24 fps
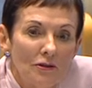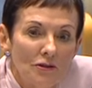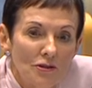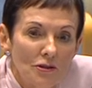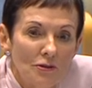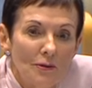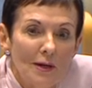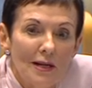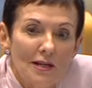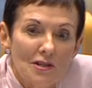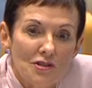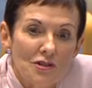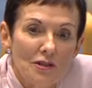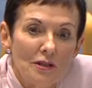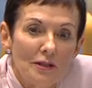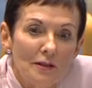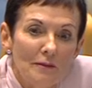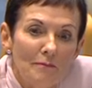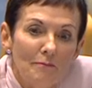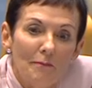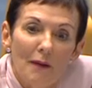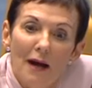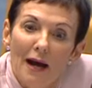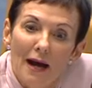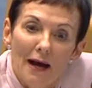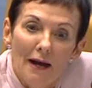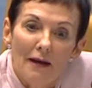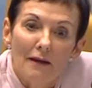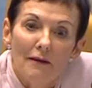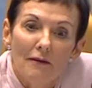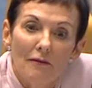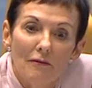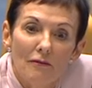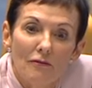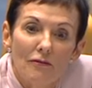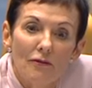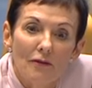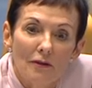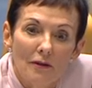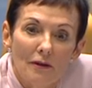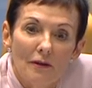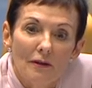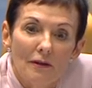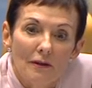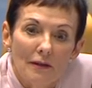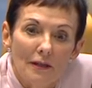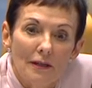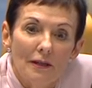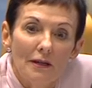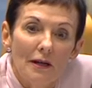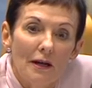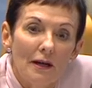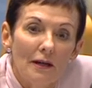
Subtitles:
to actually behave in